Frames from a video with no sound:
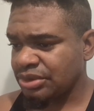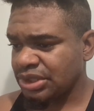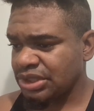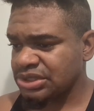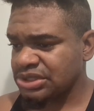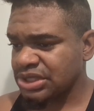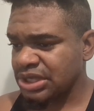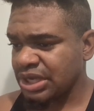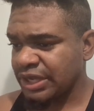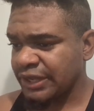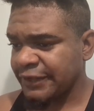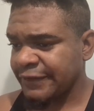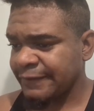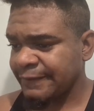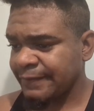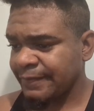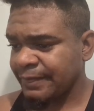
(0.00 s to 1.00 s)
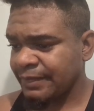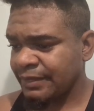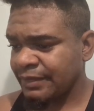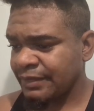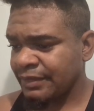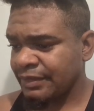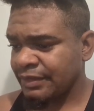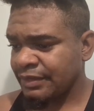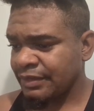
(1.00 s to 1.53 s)
Yes, sir.
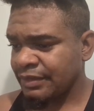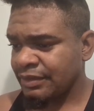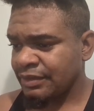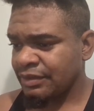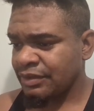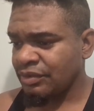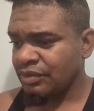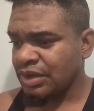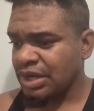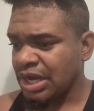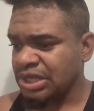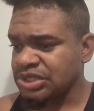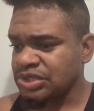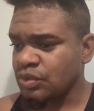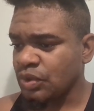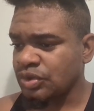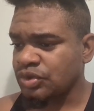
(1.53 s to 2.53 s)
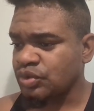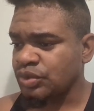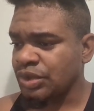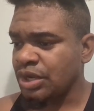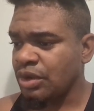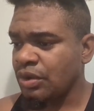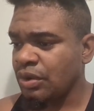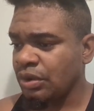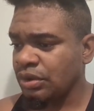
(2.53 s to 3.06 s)
You can't sweat
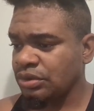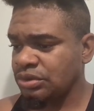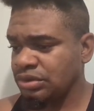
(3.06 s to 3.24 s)
today, no?